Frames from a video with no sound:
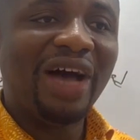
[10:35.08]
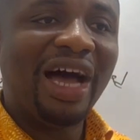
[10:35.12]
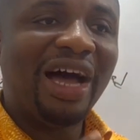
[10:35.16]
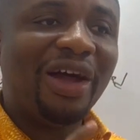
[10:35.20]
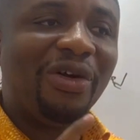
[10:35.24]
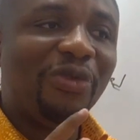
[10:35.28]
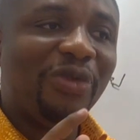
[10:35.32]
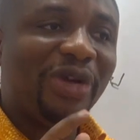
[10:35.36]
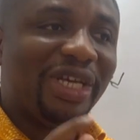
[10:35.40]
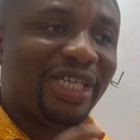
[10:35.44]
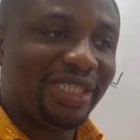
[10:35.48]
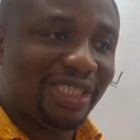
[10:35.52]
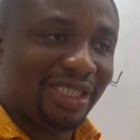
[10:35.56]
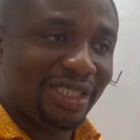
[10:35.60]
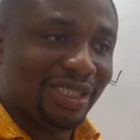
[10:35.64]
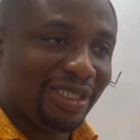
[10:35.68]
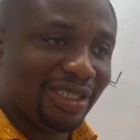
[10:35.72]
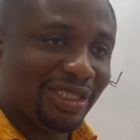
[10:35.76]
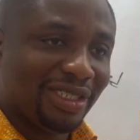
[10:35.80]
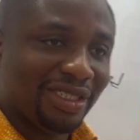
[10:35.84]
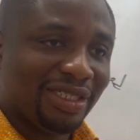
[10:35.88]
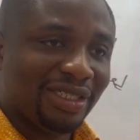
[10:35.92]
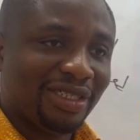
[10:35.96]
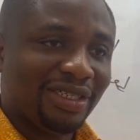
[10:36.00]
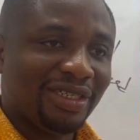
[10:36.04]
varies,
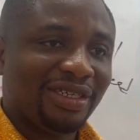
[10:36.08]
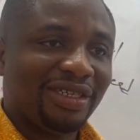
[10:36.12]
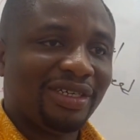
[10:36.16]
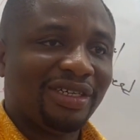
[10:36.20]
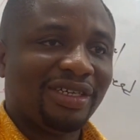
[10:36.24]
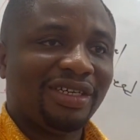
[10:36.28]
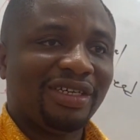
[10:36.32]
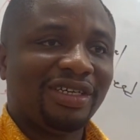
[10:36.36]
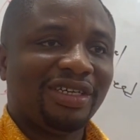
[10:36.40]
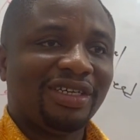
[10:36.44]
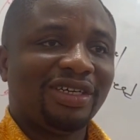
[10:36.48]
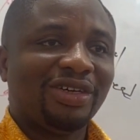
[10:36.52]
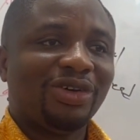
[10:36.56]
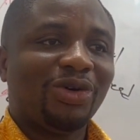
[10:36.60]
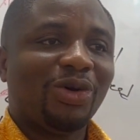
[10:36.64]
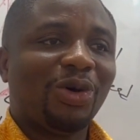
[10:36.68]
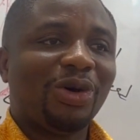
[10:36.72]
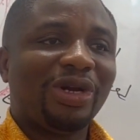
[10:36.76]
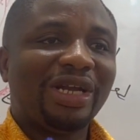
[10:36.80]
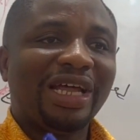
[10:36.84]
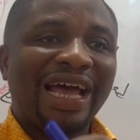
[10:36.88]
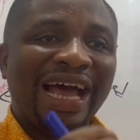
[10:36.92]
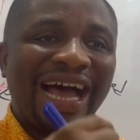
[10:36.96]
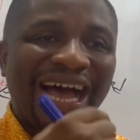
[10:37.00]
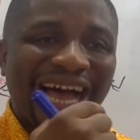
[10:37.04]

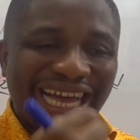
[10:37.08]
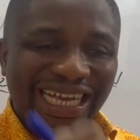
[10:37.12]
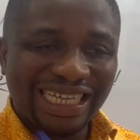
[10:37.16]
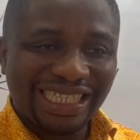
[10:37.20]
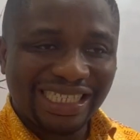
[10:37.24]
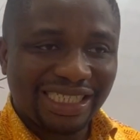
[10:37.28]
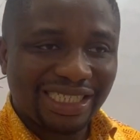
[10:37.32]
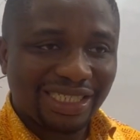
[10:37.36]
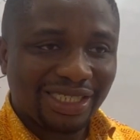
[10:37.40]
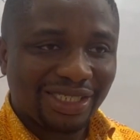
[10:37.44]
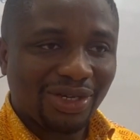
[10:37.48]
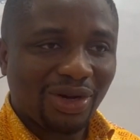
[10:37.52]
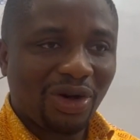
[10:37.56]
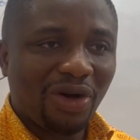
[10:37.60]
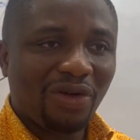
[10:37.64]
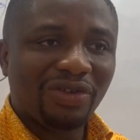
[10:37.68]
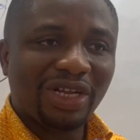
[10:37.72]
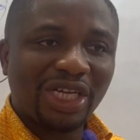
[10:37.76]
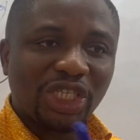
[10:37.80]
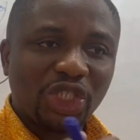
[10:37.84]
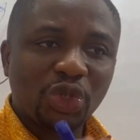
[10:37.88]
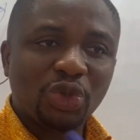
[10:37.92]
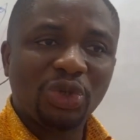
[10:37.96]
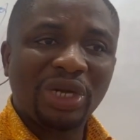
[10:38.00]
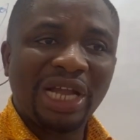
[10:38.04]
or the height
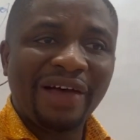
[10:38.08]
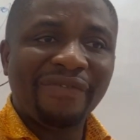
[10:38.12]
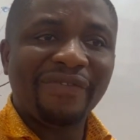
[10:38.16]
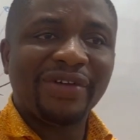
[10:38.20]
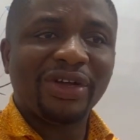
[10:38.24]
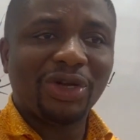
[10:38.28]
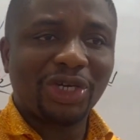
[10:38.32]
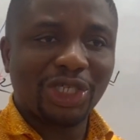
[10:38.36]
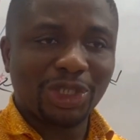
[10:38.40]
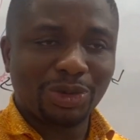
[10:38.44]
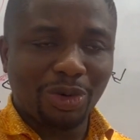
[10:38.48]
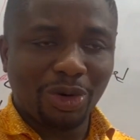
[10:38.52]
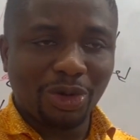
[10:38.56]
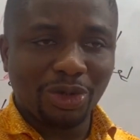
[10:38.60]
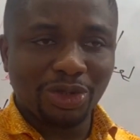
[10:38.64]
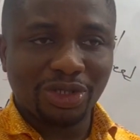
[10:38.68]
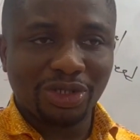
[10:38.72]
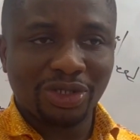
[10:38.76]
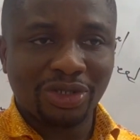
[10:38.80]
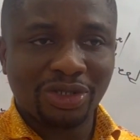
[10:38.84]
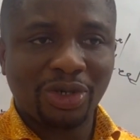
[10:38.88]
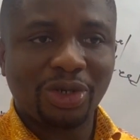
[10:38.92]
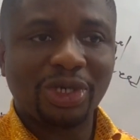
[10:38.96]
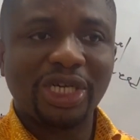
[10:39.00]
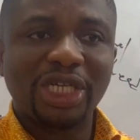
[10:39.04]
of the jugular venous
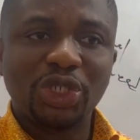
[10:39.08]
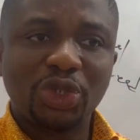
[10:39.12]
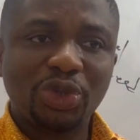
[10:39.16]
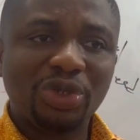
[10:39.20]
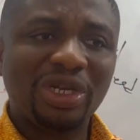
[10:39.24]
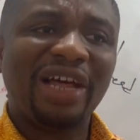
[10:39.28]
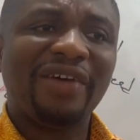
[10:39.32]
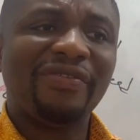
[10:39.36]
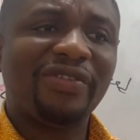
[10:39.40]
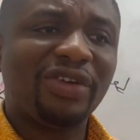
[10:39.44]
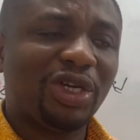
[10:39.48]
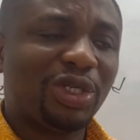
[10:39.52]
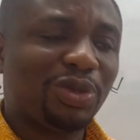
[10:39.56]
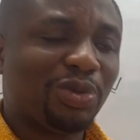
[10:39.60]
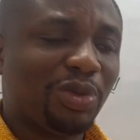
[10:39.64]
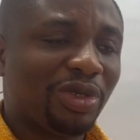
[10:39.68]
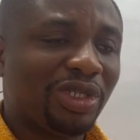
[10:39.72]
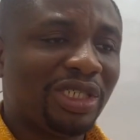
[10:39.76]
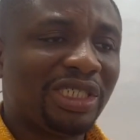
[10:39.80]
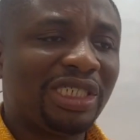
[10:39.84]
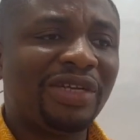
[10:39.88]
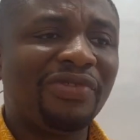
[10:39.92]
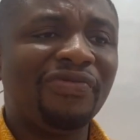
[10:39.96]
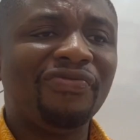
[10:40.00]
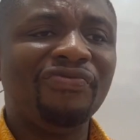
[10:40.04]
pulse, or the jugular venous
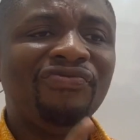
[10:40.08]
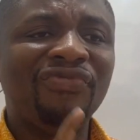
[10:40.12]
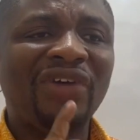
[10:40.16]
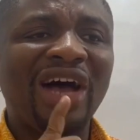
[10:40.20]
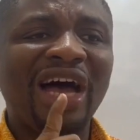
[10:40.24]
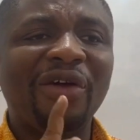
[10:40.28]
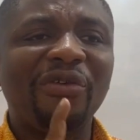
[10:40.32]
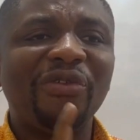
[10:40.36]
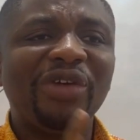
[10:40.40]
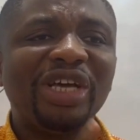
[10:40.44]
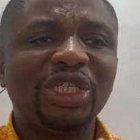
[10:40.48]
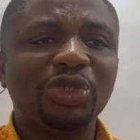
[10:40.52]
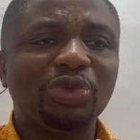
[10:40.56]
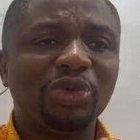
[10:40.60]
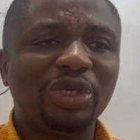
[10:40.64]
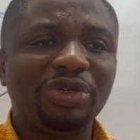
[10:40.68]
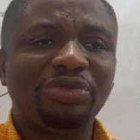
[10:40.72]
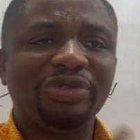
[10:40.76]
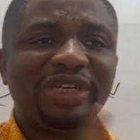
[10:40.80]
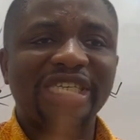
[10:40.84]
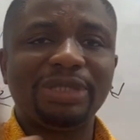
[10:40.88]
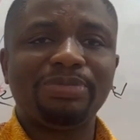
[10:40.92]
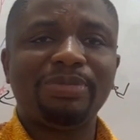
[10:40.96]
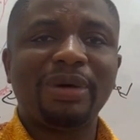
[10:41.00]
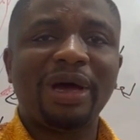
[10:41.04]
pulsation varies
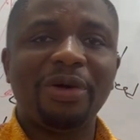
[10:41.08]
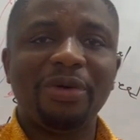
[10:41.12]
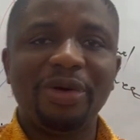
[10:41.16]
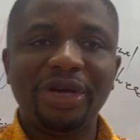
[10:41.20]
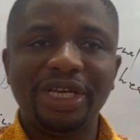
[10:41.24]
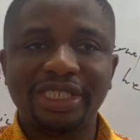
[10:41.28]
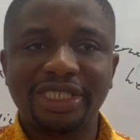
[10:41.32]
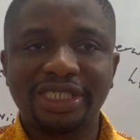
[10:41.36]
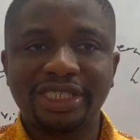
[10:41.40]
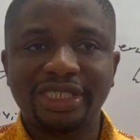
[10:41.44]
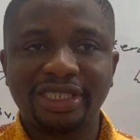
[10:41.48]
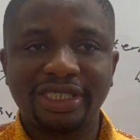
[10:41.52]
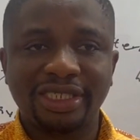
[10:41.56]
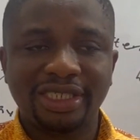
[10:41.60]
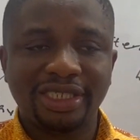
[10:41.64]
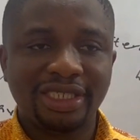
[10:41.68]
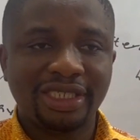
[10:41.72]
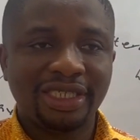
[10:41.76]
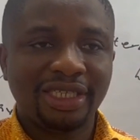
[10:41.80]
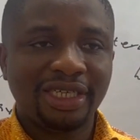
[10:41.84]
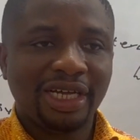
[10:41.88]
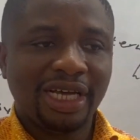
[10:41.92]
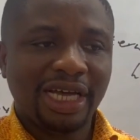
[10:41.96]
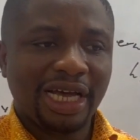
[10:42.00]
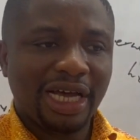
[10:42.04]
with respiration.
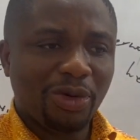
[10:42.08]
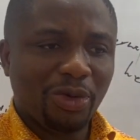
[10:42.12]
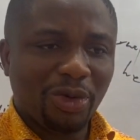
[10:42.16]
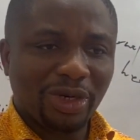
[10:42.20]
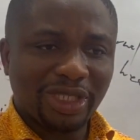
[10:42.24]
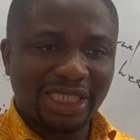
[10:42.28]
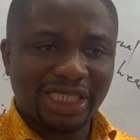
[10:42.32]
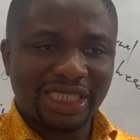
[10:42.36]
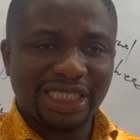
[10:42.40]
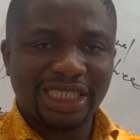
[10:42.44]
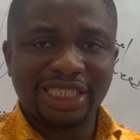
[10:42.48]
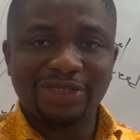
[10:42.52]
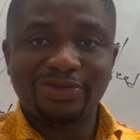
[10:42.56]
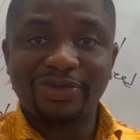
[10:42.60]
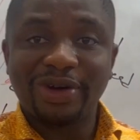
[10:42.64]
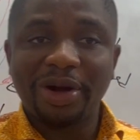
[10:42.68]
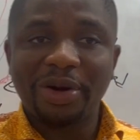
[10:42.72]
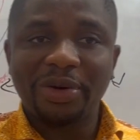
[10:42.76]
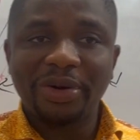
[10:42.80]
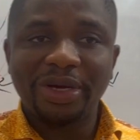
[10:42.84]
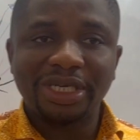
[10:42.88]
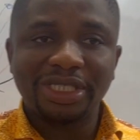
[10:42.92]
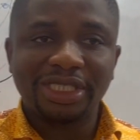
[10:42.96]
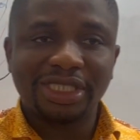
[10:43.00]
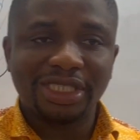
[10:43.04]
And what is this
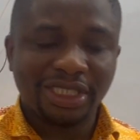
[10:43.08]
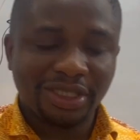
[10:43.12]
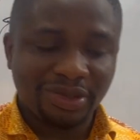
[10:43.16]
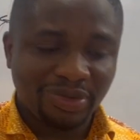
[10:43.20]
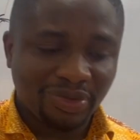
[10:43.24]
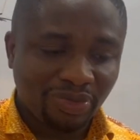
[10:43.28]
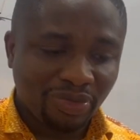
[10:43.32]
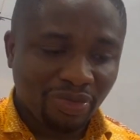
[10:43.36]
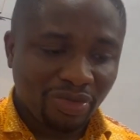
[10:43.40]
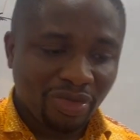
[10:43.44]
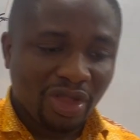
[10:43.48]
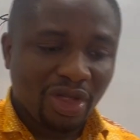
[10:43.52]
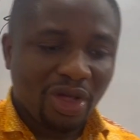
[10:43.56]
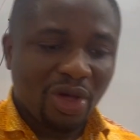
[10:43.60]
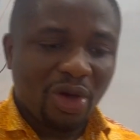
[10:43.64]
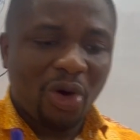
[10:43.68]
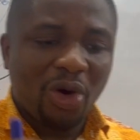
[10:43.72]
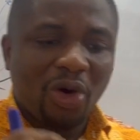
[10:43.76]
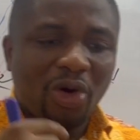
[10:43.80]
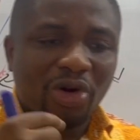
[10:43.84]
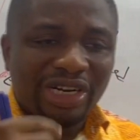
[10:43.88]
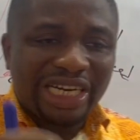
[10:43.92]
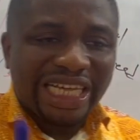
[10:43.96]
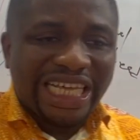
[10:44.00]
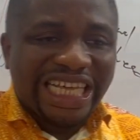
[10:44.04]
variation?
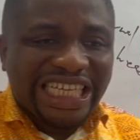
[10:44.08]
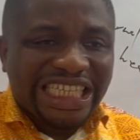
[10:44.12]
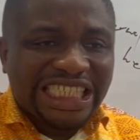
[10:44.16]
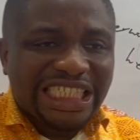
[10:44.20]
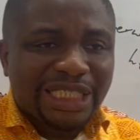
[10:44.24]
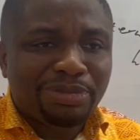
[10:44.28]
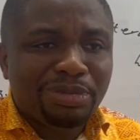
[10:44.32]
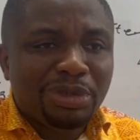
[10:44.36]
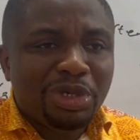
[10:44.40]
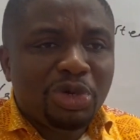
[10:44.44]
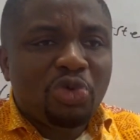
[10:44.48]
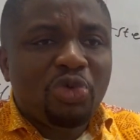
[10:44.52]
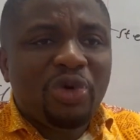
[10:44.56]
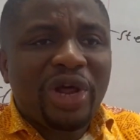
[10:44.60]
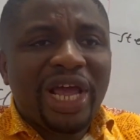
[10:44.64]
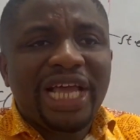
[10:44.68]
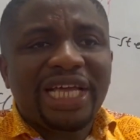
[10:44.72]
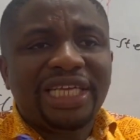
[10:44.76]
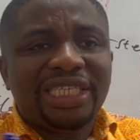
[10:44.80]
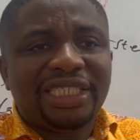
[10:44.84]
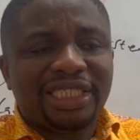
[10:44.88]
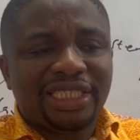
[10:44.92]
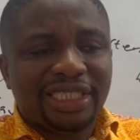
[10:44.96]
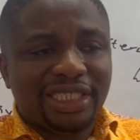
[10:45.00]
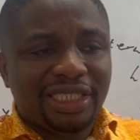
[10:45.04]
On
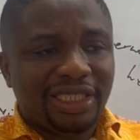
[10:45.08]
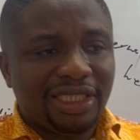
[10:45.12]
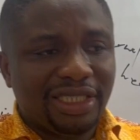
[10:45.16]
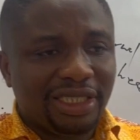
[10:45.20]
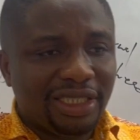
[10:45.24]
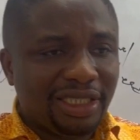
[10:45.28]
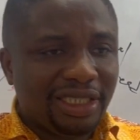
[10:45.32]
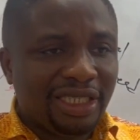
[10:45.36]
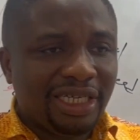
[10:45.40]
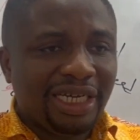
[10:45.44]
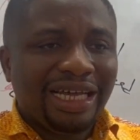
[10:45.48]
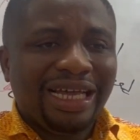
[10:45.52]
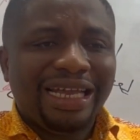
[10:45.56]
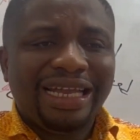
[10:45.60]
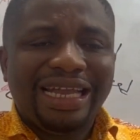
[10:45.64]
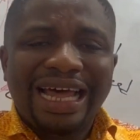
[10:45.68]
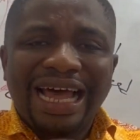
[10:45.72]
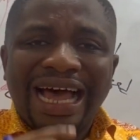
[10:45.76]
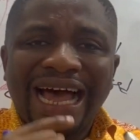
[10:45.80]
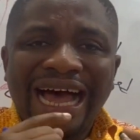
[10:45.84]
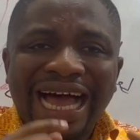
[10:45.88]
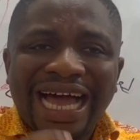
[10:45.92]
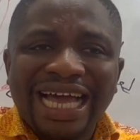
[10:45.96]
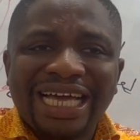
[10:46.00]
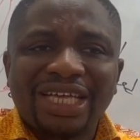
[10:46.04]
inspiration,
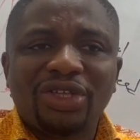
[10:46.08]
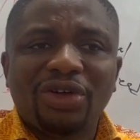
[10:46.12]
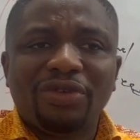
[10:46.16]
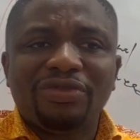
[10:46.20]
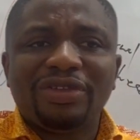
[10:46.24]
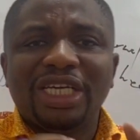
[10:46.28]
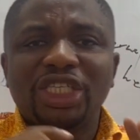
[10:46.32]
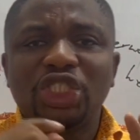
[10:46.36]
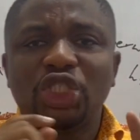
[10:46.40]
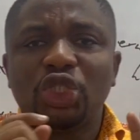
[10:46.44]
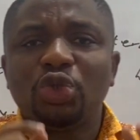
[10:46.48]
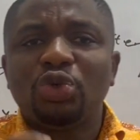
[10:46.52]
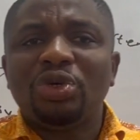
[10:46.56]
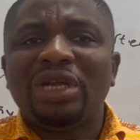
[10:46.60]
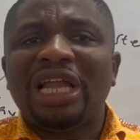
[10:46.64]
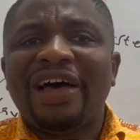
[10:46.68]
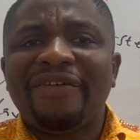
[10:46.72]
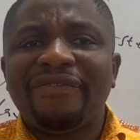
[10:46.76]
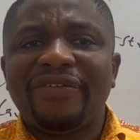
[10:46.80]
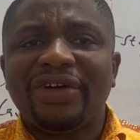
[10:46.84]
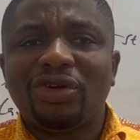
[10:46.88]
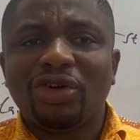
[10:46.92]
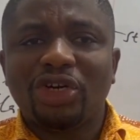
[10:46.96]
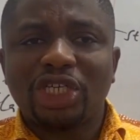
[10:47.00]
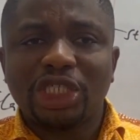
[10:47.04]
the height of the
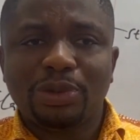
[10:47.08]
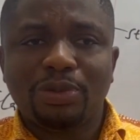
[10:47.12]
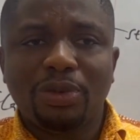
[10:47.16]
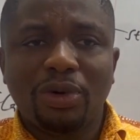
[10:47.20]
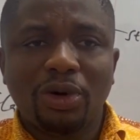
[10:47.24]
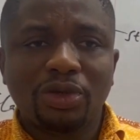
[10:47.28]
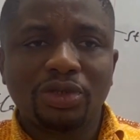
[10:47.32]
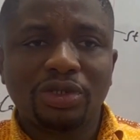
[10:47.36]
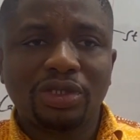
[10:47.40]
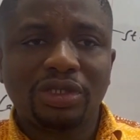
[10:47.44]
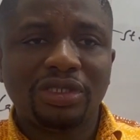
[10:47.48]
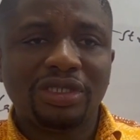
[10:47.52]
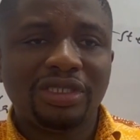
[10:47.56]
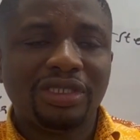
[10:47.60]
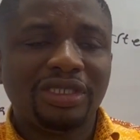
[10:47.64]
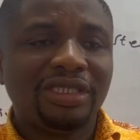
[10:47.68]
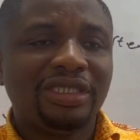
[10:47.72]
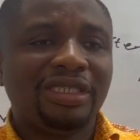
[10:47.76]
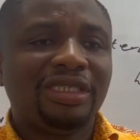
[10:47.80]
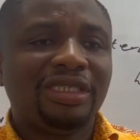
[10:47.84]
jugular venous pulse